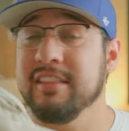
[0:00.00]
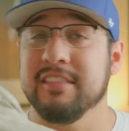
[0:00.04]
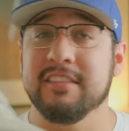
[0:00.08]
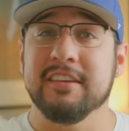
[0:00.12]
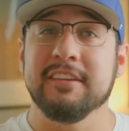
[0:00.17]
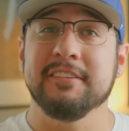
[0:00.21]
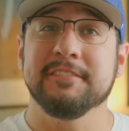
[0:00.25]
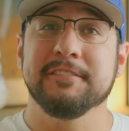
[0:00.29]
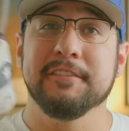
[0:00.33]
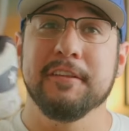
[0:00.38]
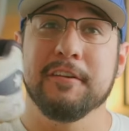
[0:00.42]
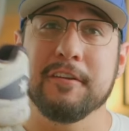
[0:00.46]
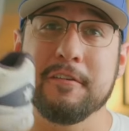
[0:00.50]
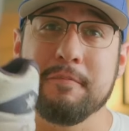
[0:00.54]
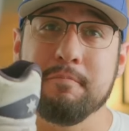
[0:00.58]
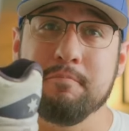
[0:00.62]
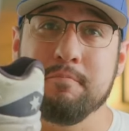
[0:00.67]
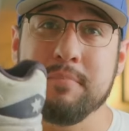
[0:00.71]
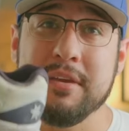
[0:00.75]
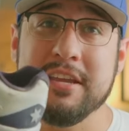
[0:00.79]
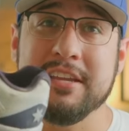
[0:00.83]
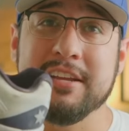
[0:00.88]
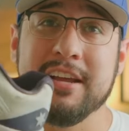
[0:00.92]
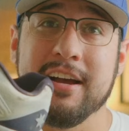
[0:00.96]
These look
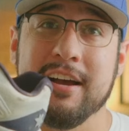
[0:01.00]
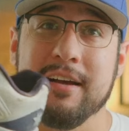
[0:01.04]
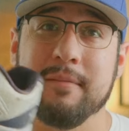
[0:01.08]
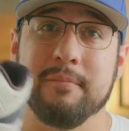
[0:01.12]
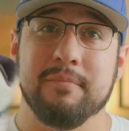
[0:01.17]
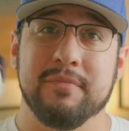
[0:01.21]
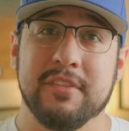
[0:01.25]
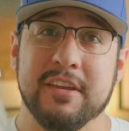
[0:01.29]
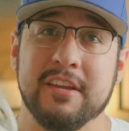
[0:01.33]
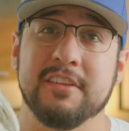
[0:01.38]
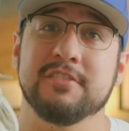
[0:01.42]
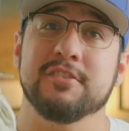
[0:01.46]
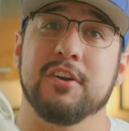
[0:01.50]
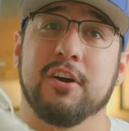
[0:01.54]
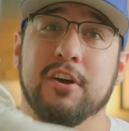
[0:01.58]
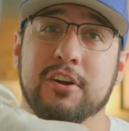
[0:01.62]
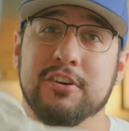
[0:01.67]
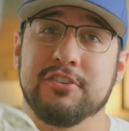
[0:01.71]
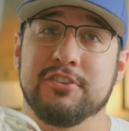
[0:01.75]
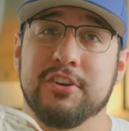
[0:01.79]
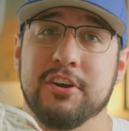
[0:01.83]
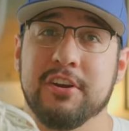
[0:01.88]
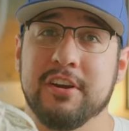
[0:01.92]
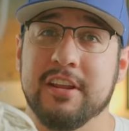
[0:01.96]
beat up. These are
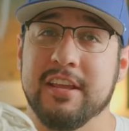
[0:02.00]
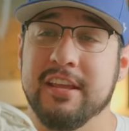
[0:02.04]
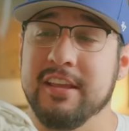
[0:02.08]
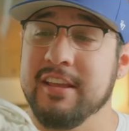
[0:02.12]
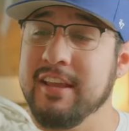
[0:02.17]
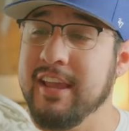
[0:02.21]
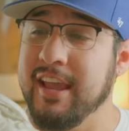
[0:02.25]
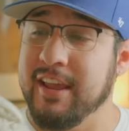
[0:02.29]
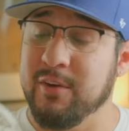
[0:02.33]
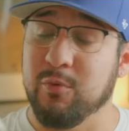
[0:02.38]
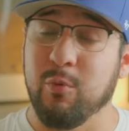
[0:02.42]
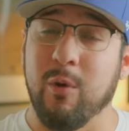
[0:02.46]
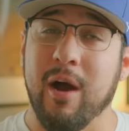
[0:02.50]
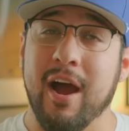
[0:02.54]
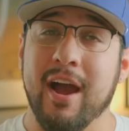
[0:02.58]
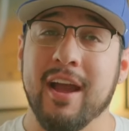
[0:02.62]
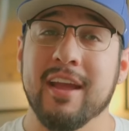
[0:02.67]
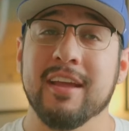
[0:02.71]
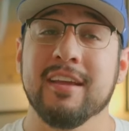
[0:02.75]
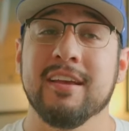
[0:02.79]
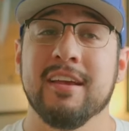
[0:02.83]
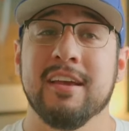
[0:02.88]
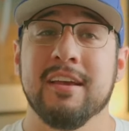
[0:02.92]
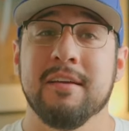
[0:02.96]
dirty. And
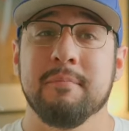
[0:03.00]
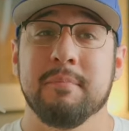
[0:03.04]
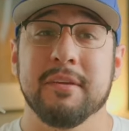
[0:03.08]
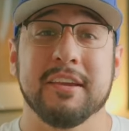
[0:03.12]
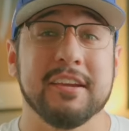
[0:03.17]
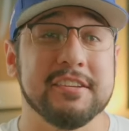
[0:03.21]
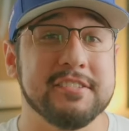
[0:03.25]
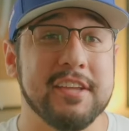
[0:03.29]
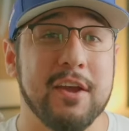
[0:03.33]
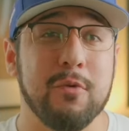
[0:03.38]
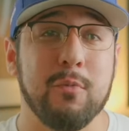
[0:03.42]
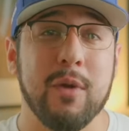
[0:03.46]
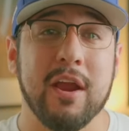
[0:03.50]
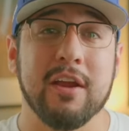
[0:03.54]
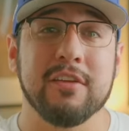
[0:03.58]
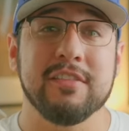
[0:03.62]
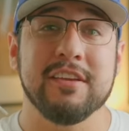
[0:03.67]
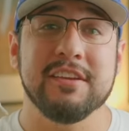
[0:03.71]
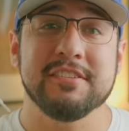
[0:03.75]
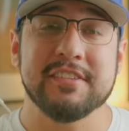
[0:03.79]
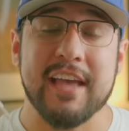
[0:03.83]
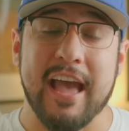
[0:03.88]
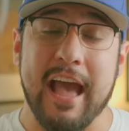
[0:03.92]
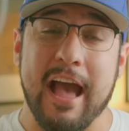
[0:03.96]
why? Because I wear
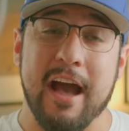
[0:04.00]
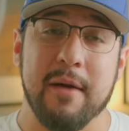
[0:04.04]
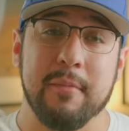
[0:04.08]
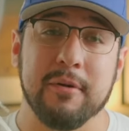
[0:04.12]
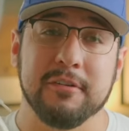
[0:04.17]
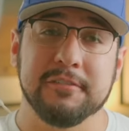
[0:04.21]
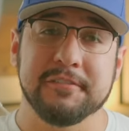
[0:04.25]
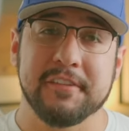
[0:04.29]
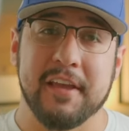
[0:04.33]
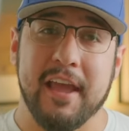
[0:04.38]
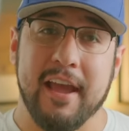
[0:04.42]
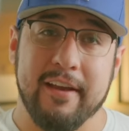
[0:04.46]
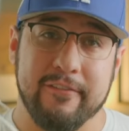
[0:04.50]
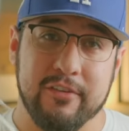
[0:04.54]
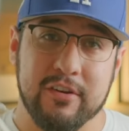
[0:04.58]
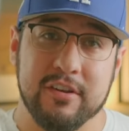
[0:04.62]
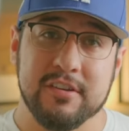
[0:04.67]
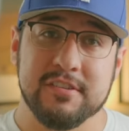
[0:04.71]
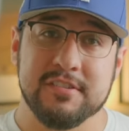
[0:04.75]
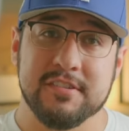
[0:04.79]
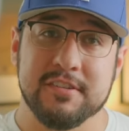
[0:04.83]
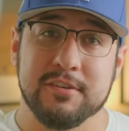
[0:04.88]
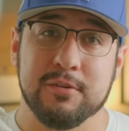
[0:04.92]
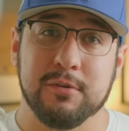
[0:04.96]
these almost every
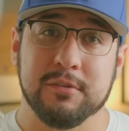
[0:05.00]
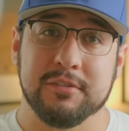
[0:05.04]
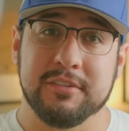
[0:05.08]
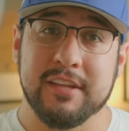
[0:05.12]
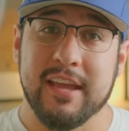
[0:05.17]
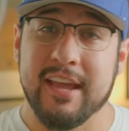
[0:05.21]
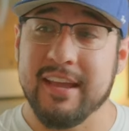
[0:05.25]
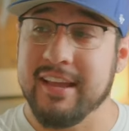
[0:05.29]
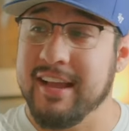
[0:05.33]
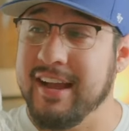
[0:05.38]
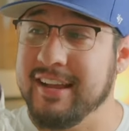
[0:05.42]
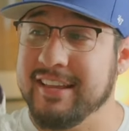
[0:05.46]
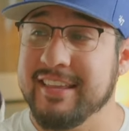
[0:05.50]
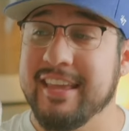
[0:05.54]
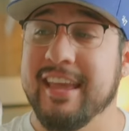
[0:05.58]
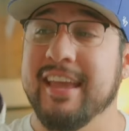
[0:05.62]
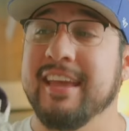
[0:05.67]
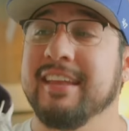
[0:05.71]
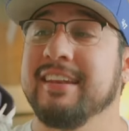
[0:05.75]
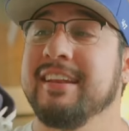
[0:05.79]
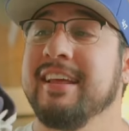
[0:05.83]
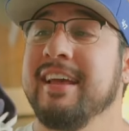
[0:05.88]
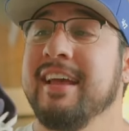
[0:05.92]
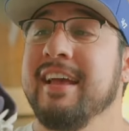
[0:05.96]
single day.
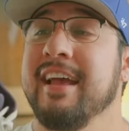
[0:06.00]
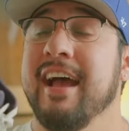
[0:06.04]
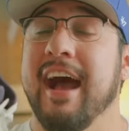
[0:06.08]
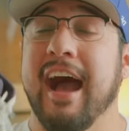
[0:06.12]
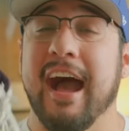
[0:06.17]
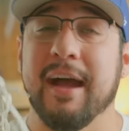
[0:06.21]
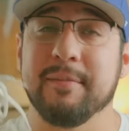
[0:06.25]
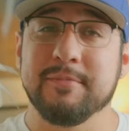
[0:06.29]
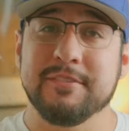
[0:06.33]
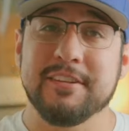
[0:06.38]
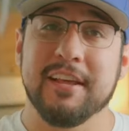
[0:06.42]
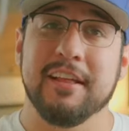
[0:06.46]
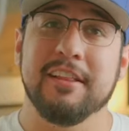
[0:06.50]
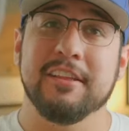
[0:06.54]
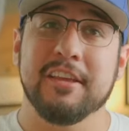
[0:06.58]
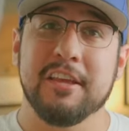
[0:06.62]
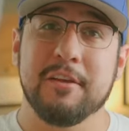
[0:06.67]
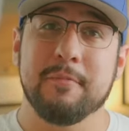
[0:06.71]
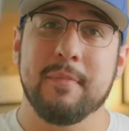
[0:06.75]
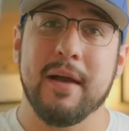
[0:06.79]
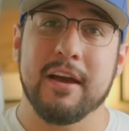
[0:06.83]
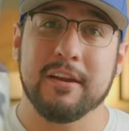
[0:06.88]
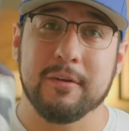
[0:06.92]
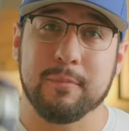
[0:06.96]
Again, I'm telling you
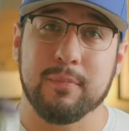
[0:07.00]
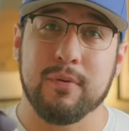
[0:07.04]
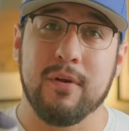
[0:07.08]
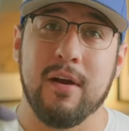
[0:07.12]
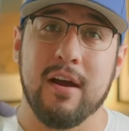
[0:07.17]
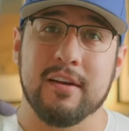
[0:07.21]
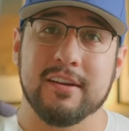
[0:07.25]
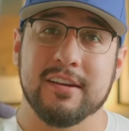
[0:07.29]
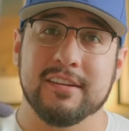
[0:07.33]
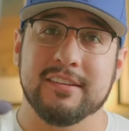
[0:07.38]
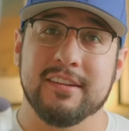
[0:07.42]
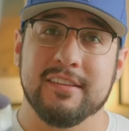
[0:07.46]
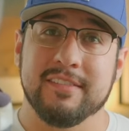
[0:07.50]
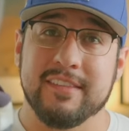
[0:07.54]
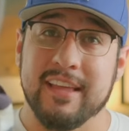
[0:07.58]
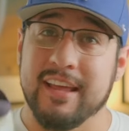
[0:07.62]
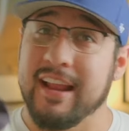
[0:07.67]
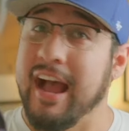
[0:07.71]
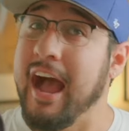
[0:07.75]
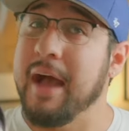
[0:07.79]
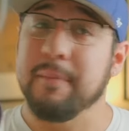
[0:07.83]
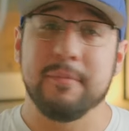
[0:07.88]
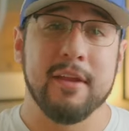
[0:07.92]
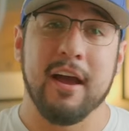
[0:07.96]
about a product
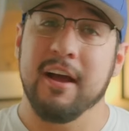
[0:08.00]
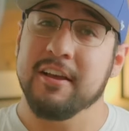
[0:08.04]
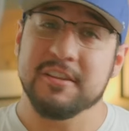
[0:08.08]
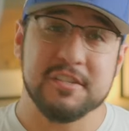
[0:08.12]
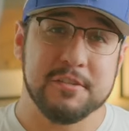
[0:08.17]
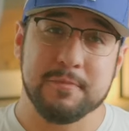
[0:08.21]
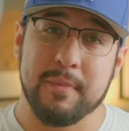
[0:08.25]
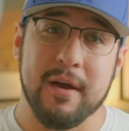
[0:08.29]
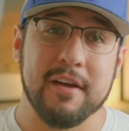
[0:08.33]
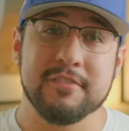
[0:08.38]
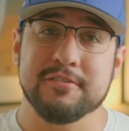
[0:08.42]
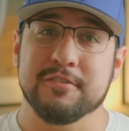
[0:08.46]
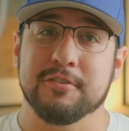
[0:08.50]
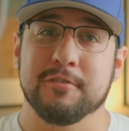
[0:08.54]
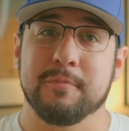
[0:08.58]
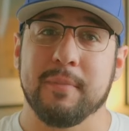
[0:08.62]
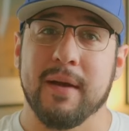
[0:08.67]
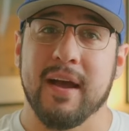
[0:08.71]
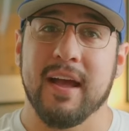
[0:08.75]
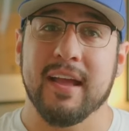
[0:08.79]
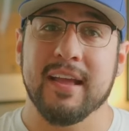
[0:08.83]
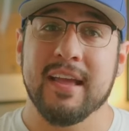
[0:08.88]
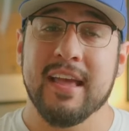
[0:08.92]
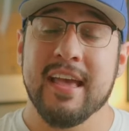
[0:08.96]
that I'm not sponsored
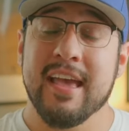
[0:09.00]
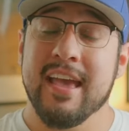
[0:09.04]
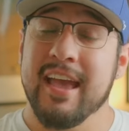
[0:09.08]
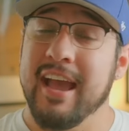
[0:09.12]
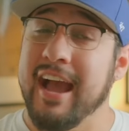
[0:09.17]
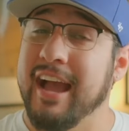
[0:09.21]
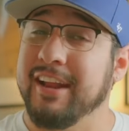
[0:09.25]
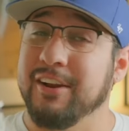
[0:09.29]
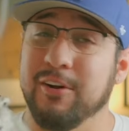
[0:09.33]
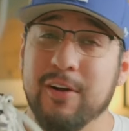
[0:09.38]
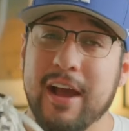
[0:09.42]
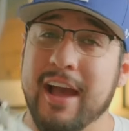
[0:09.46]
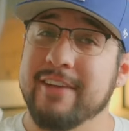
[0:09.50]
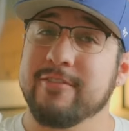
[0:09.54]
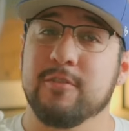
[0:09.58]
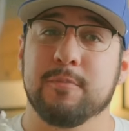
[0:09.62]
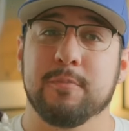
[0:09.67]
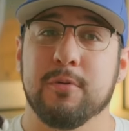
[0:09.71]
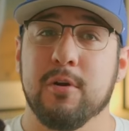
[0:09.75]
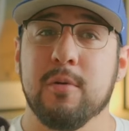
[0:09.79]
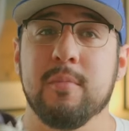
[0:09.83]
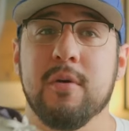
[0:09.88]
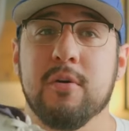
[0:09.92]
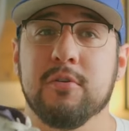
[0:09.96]
by. I don't have a
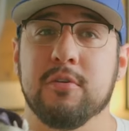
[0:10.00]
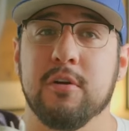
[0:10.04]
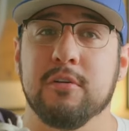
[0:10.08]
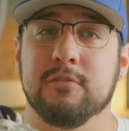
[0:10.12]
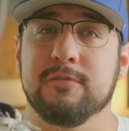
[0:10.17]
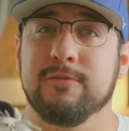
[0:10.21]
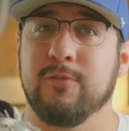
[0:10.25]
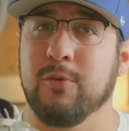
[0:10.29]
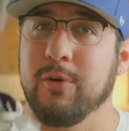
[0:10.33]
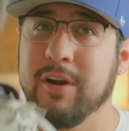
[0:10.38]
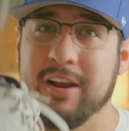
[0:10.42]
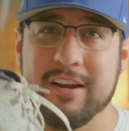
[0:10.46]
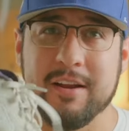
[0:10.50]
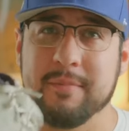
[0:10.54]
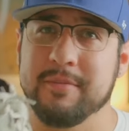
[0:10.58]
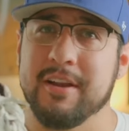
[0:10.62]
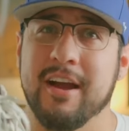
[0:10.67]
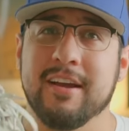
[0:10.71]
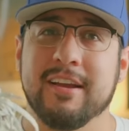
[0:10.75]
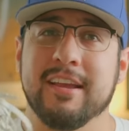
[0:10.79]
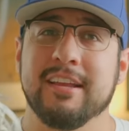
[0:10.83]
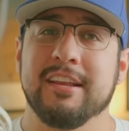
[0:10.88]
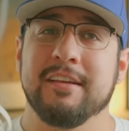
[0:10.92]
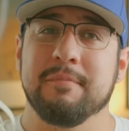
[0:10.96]
promo code for it, and I'm
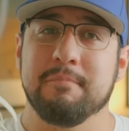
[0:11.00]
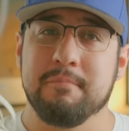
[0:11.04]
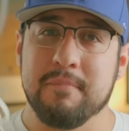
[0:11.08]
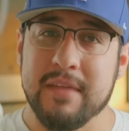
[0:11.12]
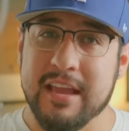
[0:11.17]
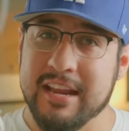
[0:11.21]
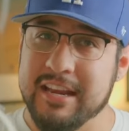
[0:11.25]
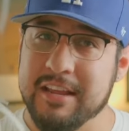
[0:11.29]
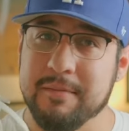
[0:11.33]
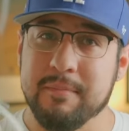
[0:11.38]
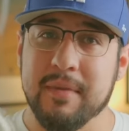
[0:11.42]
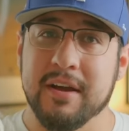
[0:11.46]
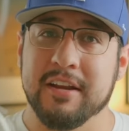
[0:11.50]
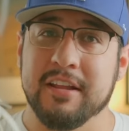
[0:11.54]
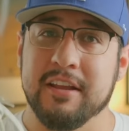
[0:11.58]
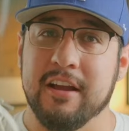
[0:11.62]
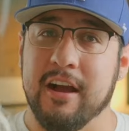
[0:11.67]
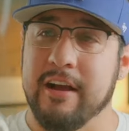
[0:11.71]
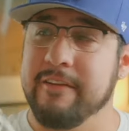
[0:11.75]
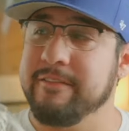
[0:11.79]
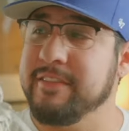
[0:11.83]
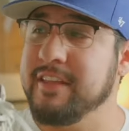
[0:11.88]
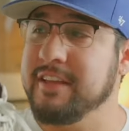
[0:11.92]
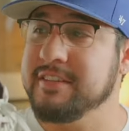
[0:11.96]
not getting any money
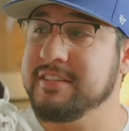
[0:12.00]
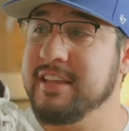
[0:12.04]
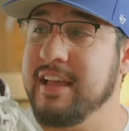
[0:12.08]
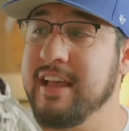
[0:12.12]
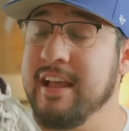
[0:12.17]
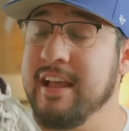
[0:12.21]
off this.